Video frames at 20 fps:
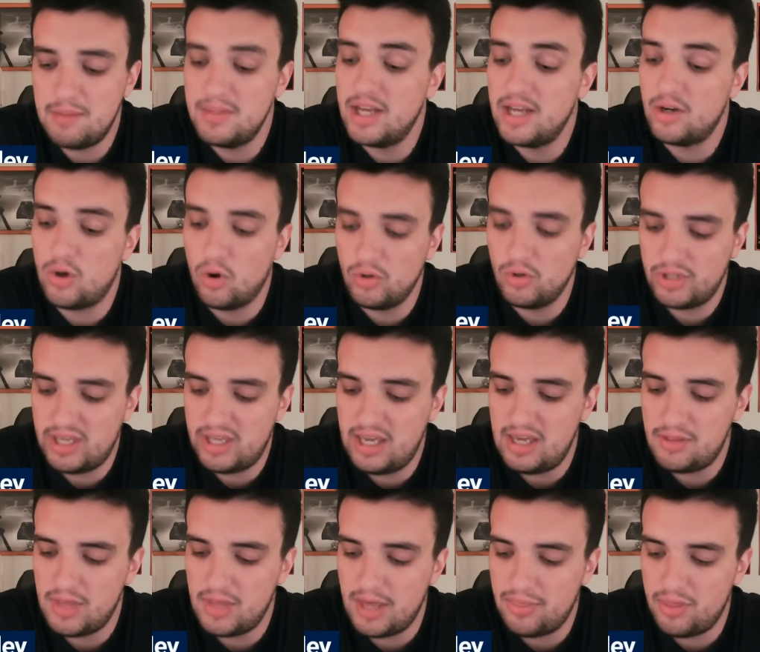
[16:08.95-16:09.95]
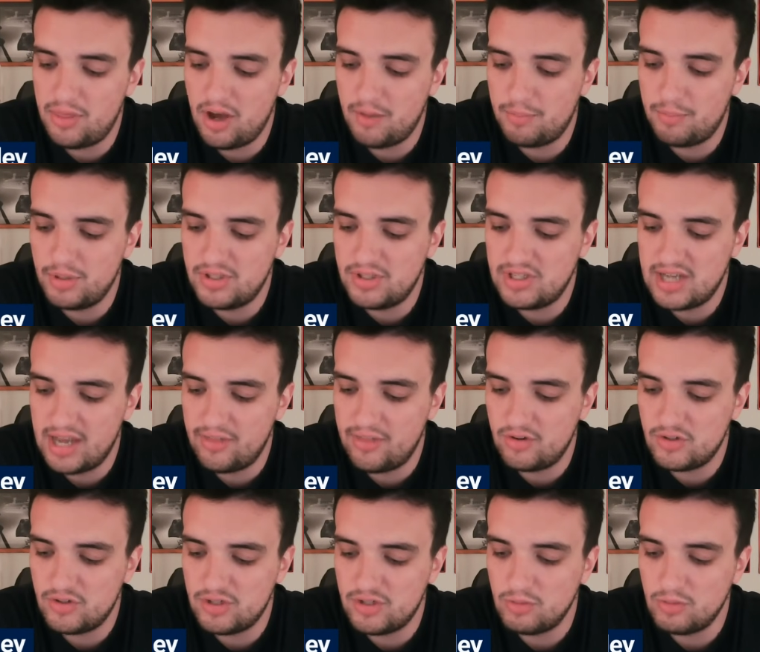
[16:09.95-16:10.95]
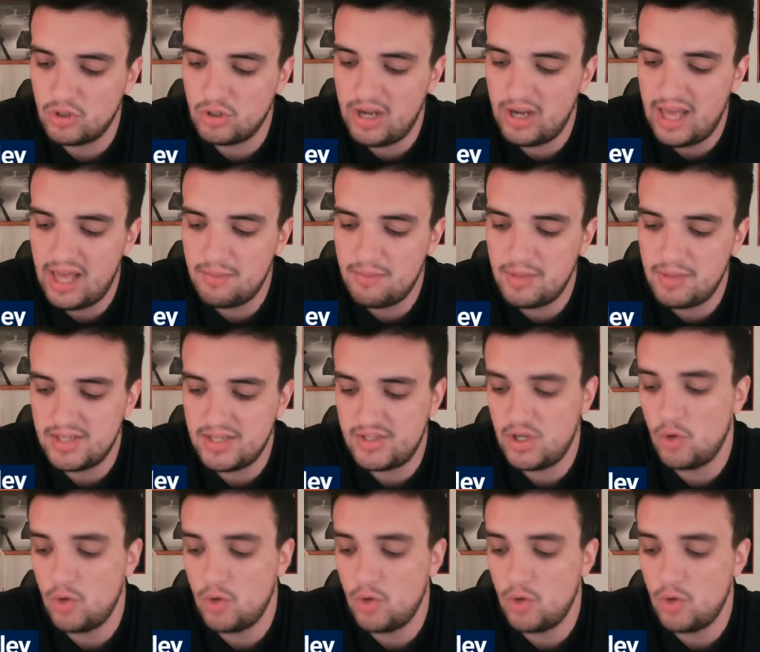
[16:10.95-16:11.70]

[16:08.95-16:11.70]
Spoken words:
And then Colt Keith, I thought, put together some good ABs.